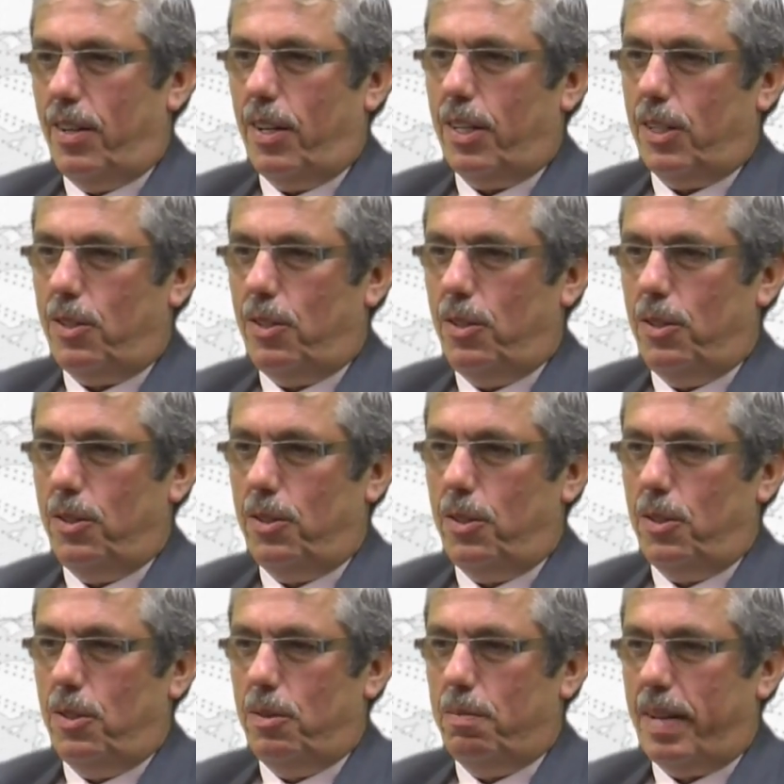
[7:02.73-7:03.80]
order
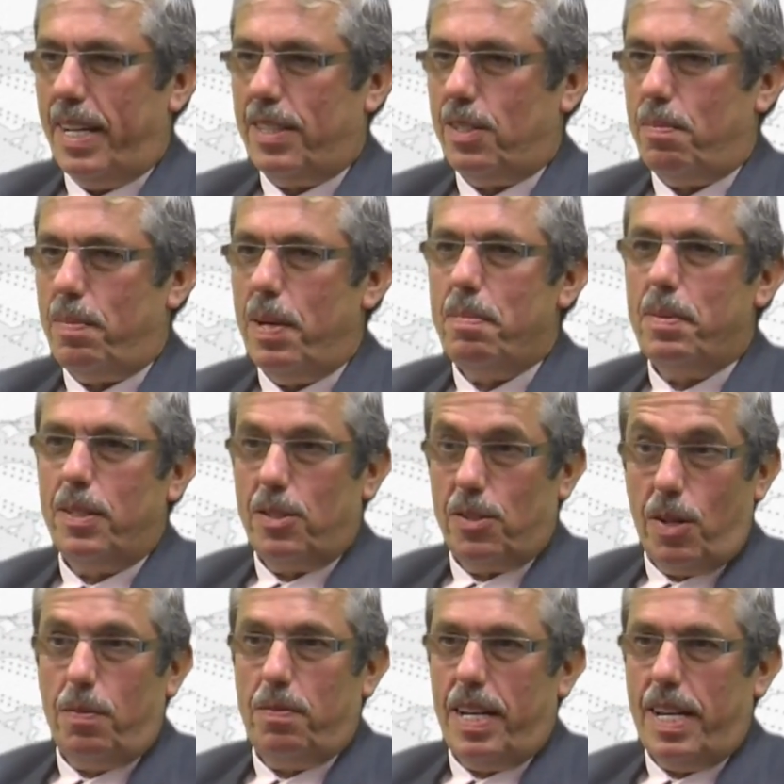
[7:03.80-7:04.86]
to make the people stop